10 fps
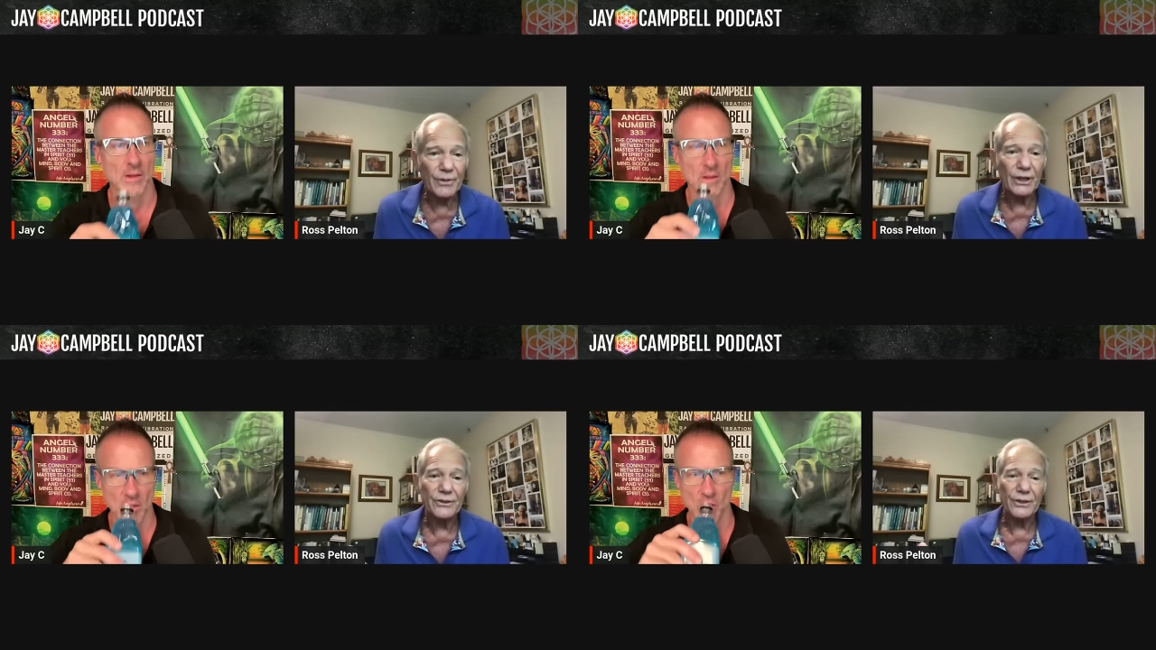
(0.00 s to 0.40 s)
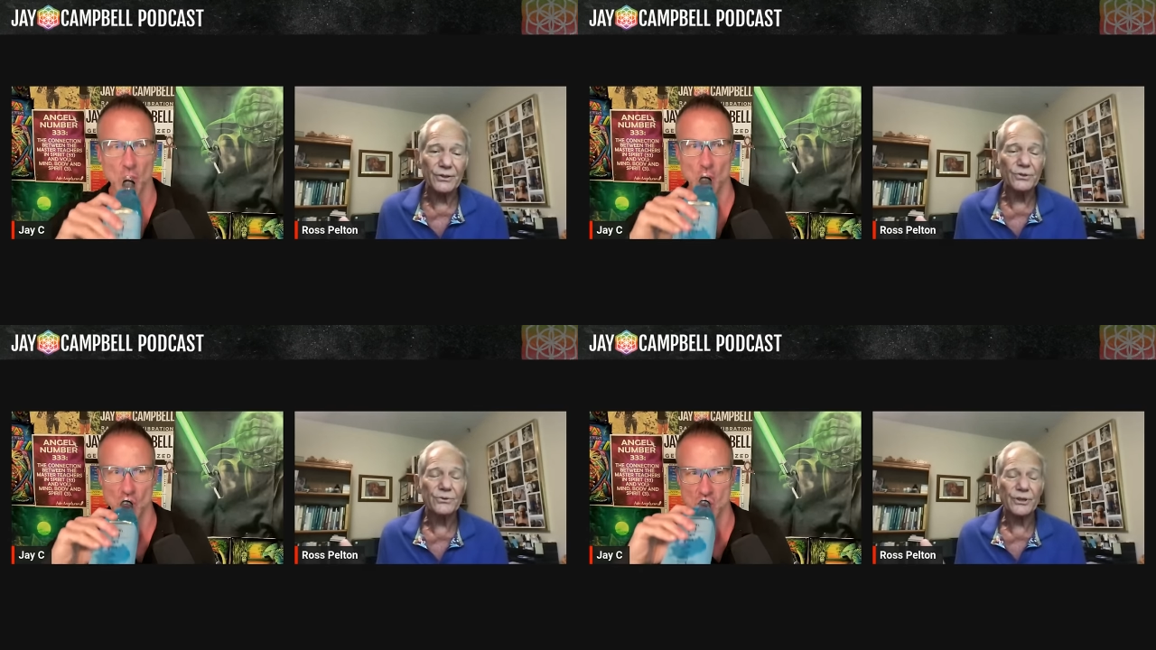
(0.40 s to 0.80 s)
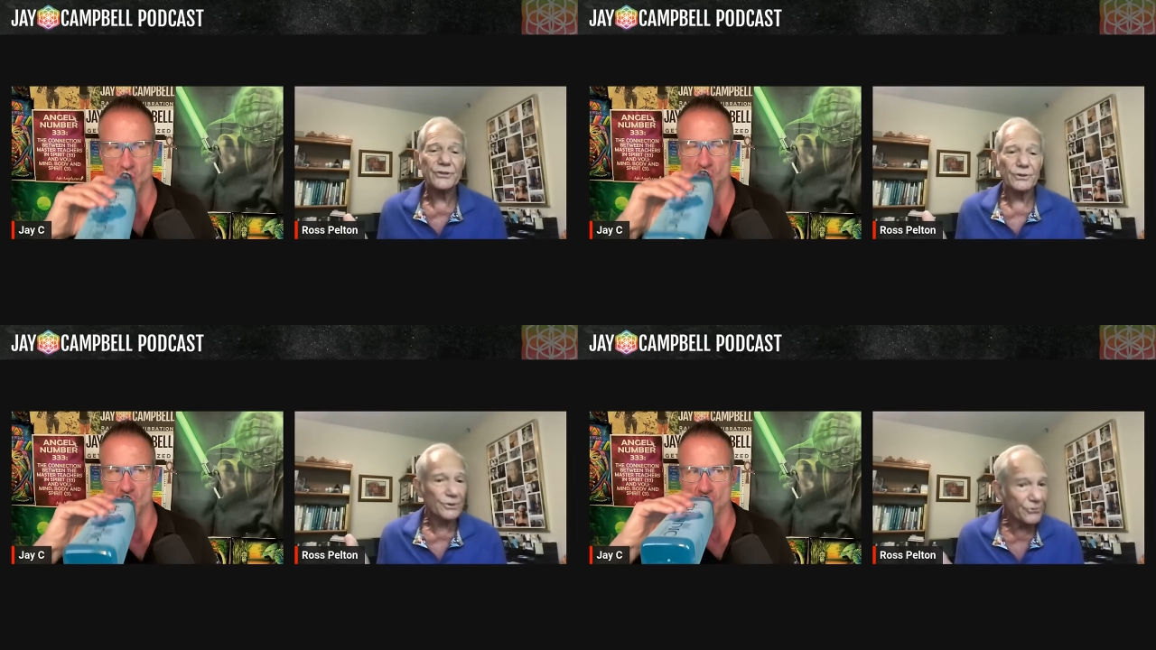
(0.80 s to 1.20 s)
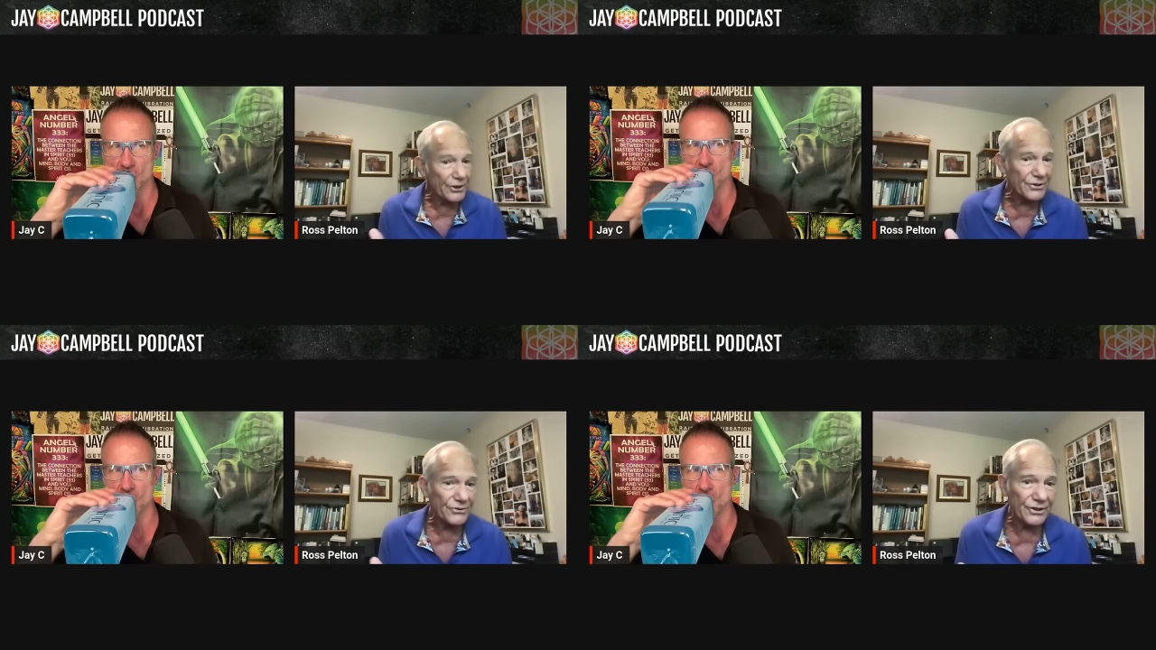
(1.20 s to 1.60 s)
Speaker 1: about the nutritional
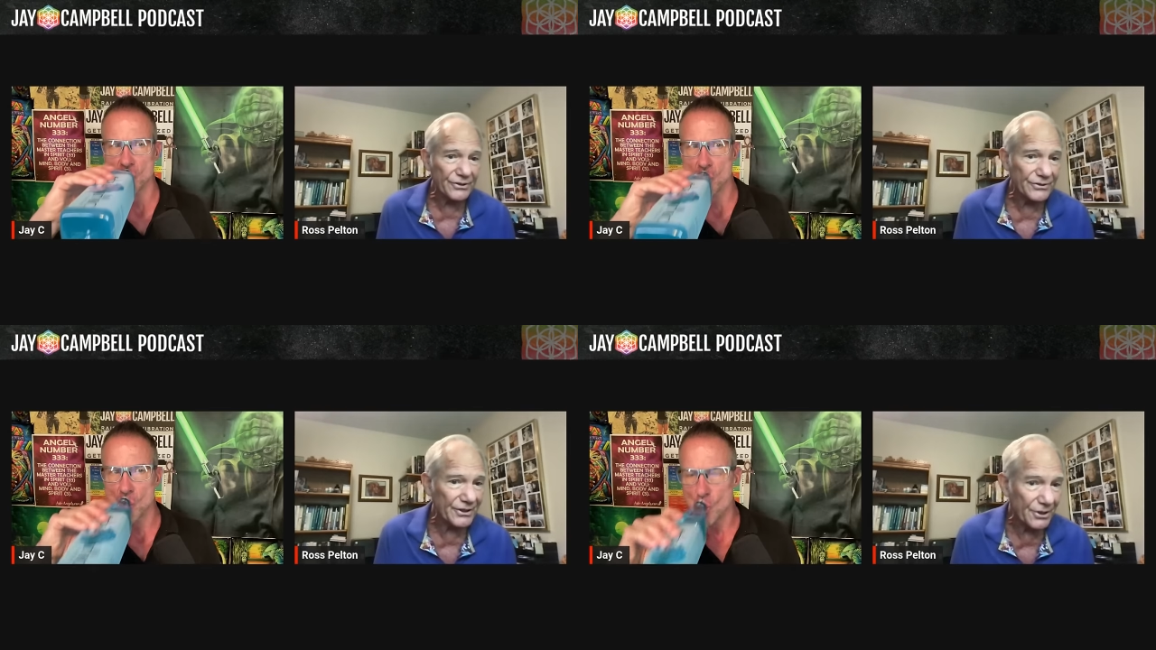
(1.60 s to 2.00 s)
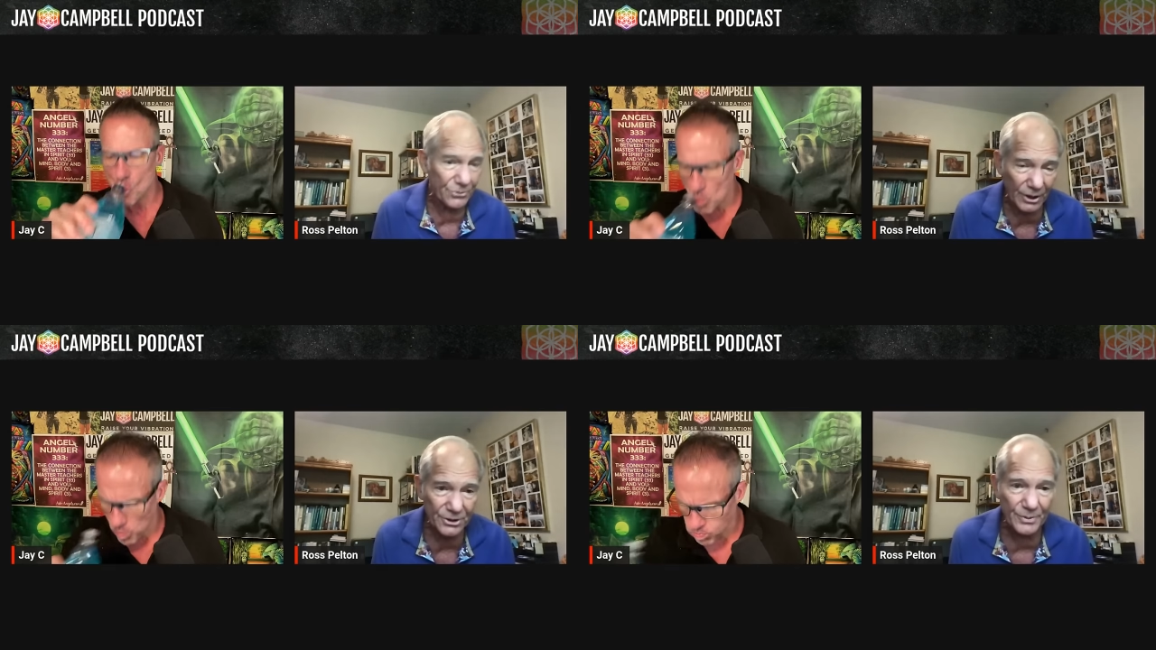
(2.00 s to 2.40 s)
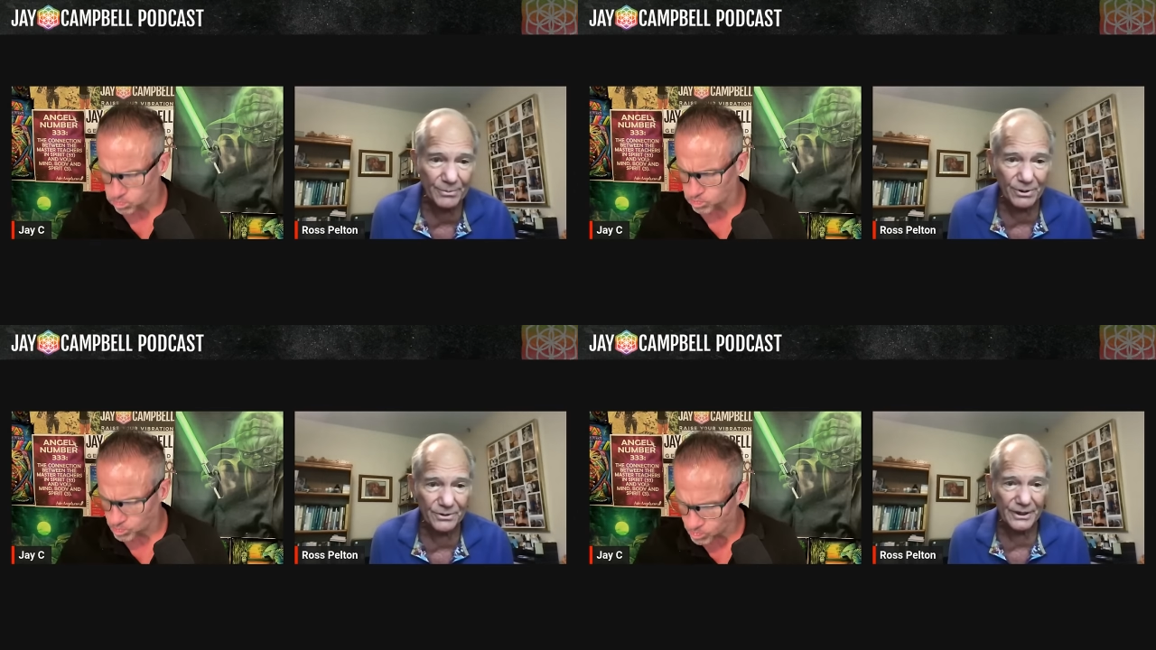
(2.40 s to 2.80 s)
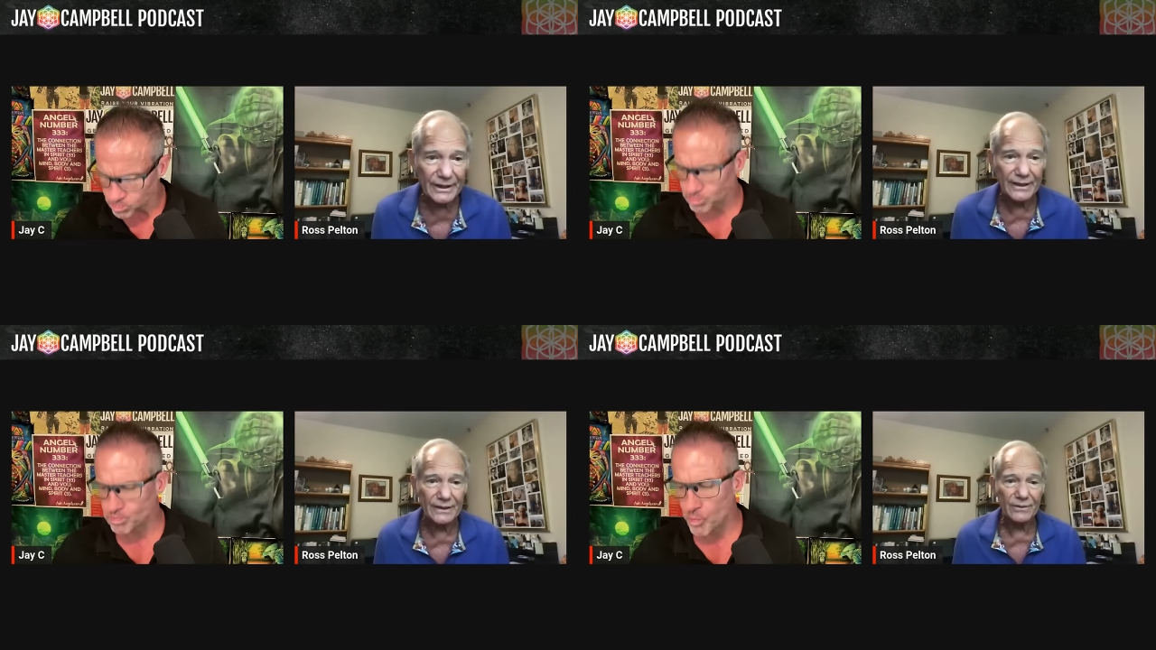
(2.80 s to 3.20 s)
deficiencies that the drugs people are
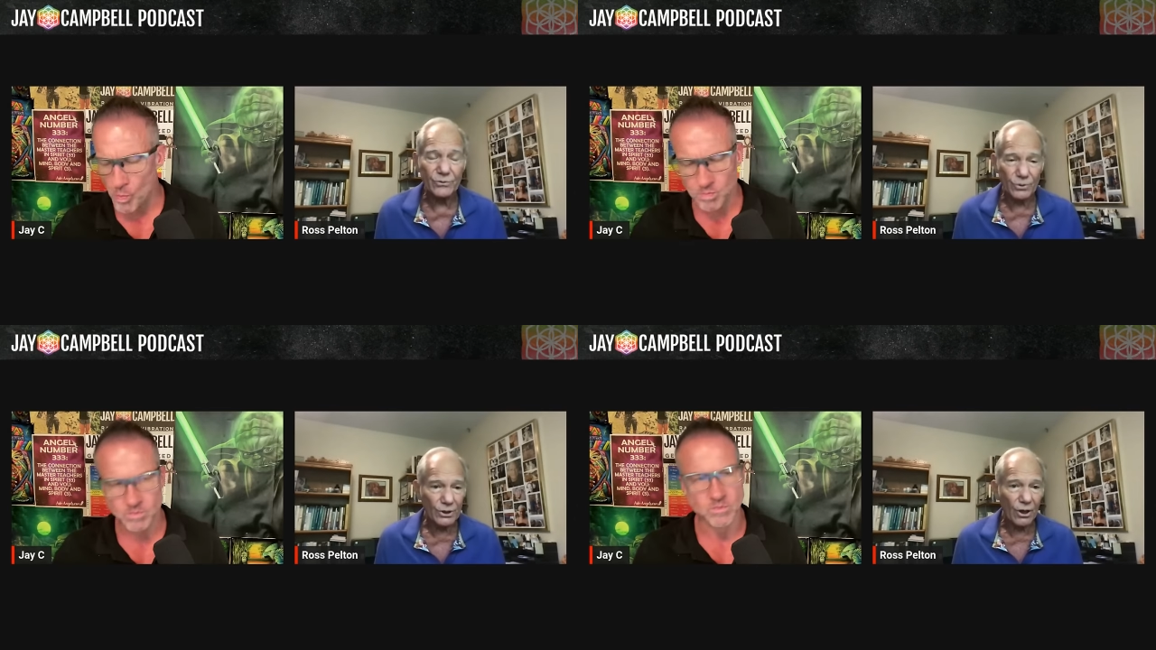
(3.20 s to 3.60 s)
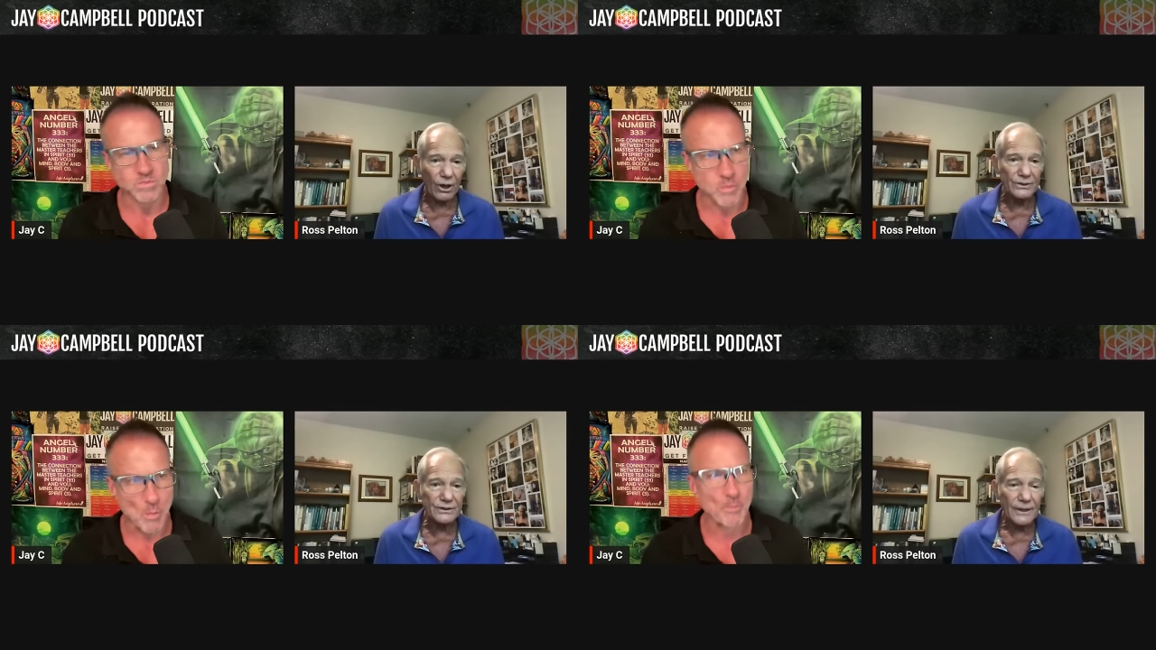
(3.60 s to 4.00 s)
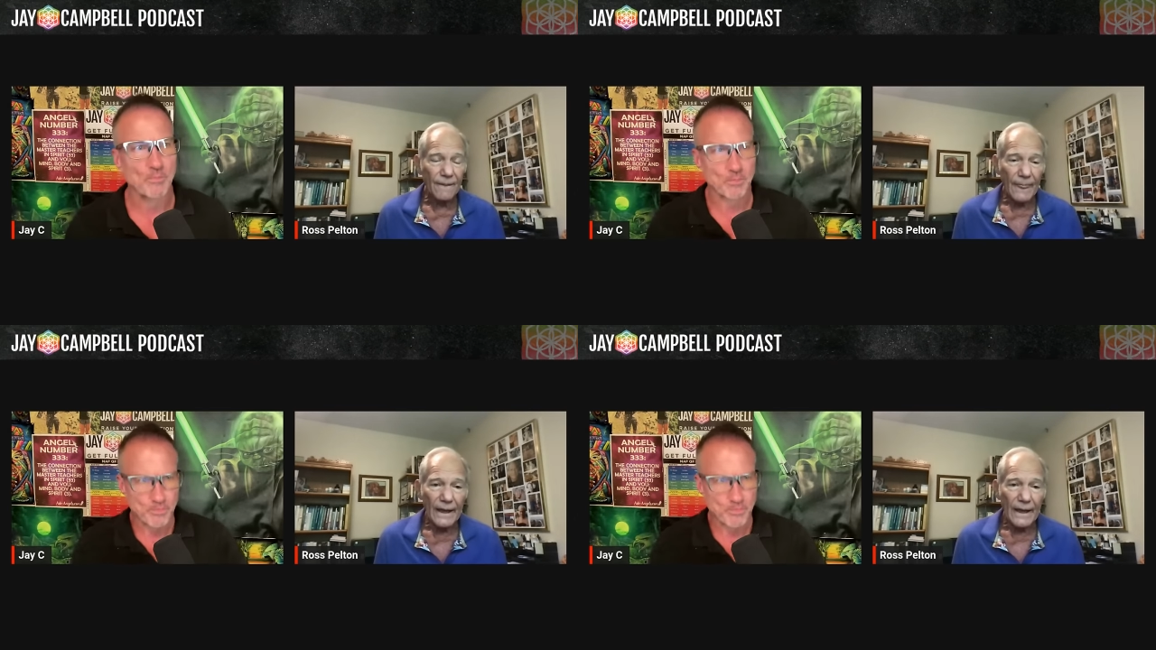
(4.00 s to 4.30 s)
taking will cause.